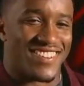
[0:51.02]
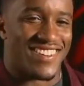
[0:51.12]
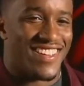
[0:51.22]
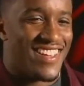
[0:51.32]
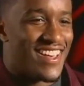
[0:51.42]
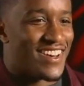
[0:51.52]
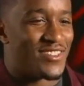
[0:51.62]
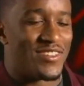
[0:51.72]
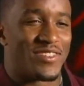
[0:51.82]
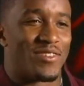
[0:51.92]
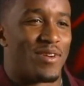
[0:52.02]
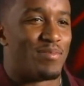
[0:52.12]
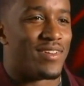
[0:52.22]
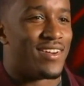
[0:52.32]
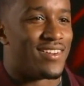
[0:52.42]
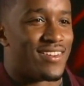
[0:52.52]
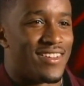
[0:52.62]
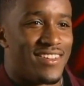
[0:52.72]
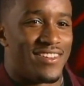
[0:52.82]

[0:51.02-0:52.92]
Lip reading: year. Trent's a great player.